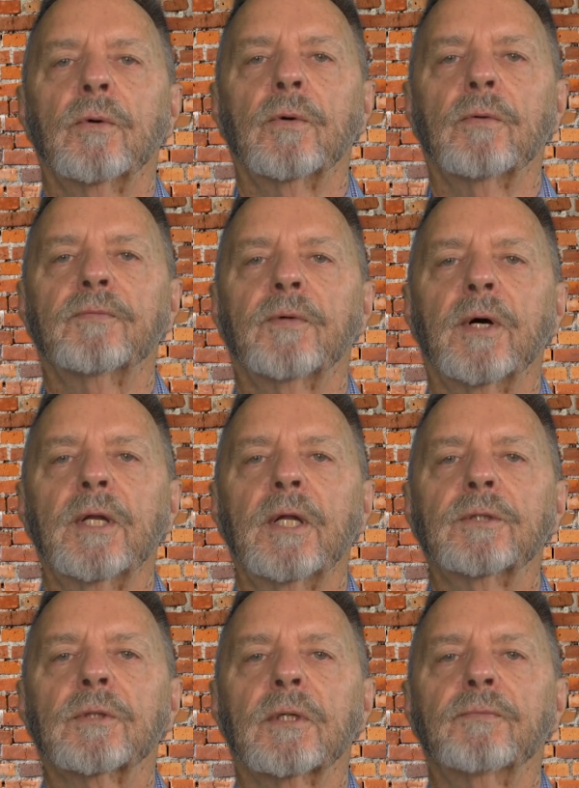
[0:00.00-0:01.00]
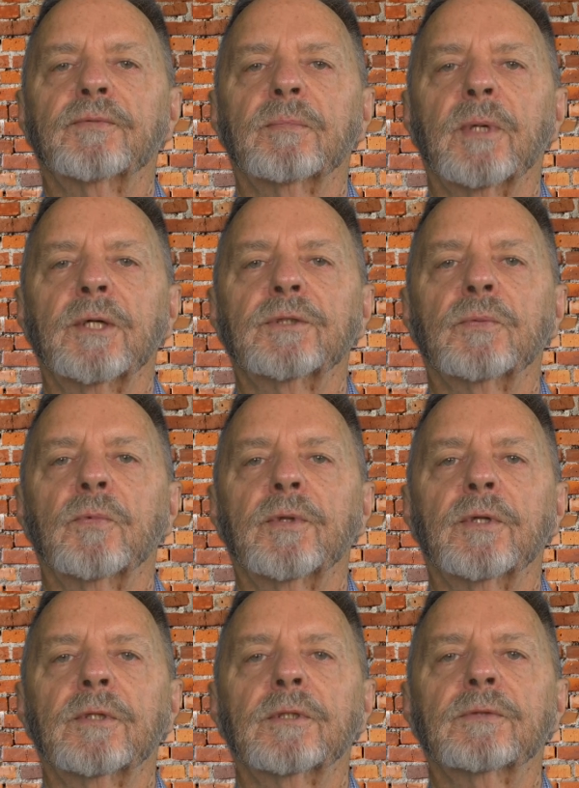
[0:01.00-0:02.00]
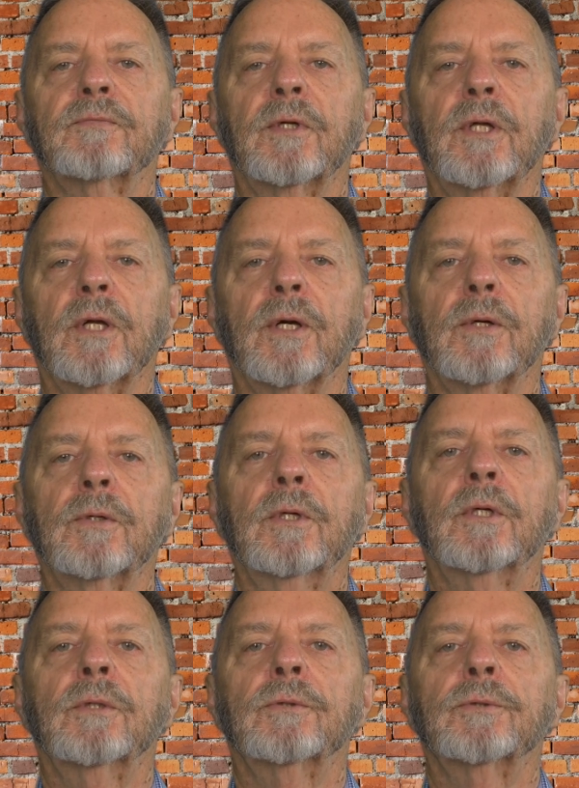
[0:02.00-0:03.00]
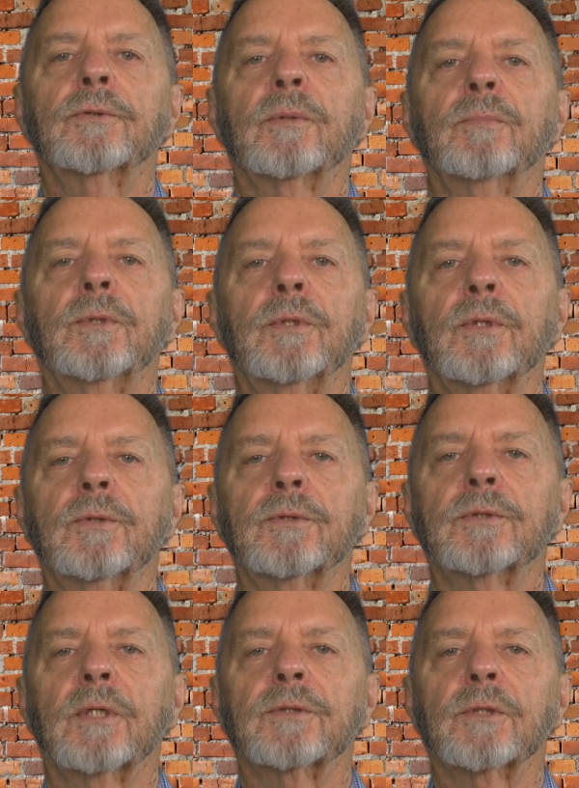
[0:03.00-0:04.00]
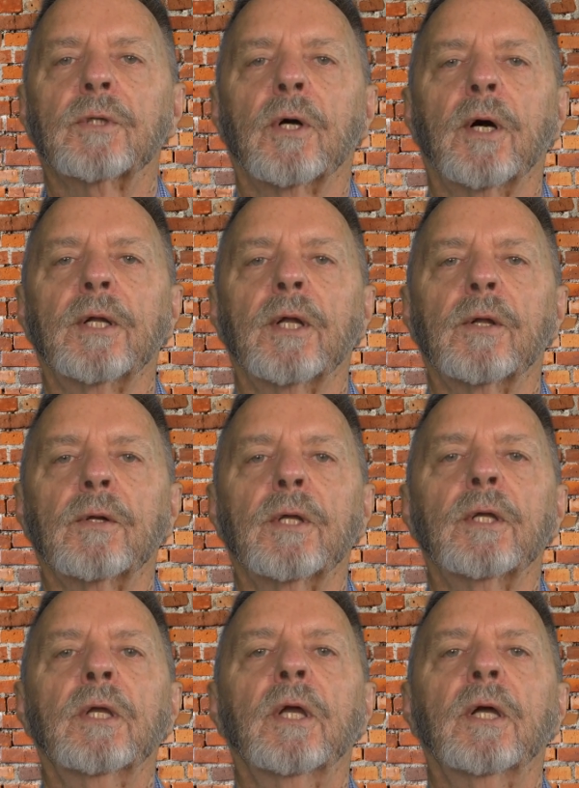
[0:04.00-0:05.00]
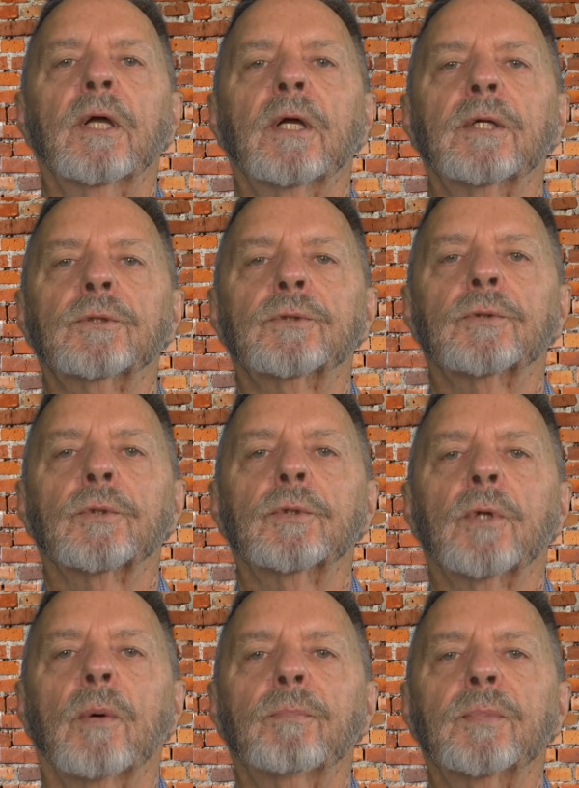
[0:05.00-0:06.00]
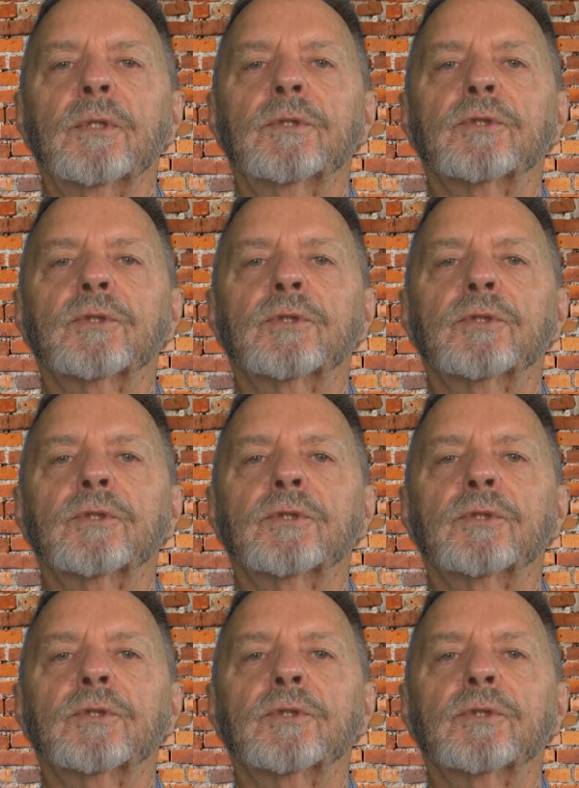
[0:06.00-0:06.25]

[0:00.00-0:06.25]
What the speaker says: All financial information within this video should be used as a guide only and should not be